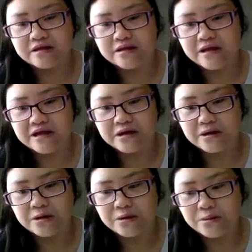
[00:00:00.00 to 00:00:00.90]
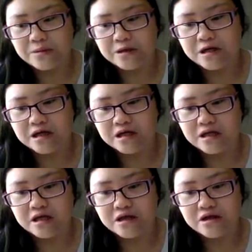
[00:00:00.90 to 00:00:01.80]
Then we,
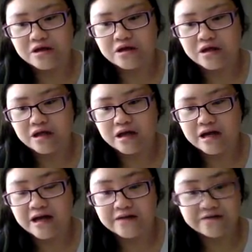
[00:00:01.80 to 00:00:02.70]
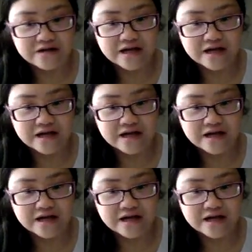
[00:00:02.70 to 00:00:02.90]
after